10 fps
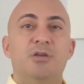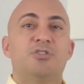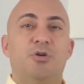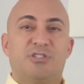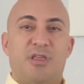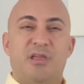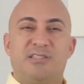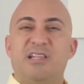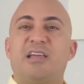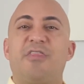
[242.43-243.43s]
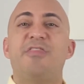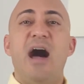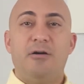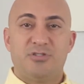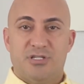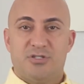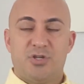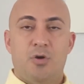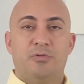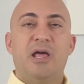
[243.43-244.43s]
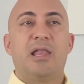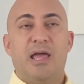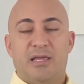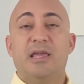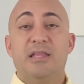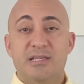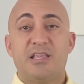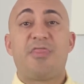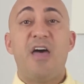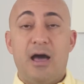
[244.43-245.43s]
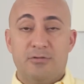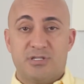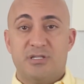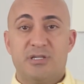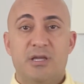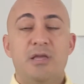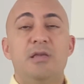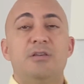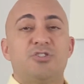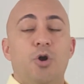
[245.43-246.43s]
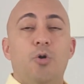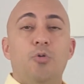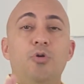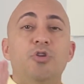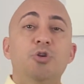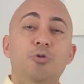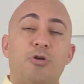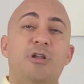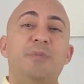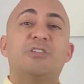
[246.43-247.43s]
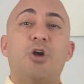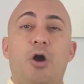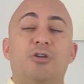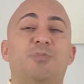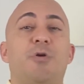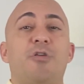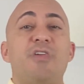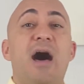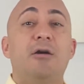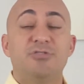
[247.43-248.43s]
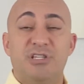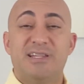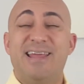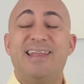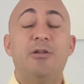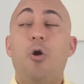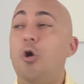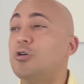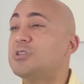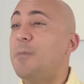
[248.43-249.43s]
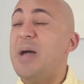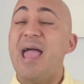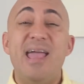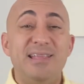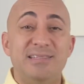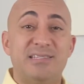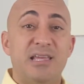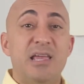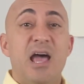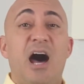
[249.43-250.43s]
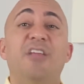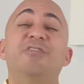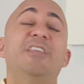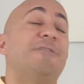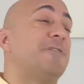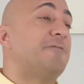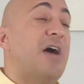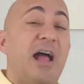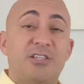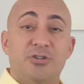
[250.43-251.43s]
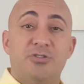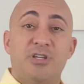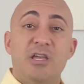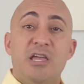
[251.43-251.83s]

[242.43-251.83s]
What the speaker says: So it's like 1,000. So not like, it is 1,000. So you are going to be charged per 1,000, and it all depends on different factors.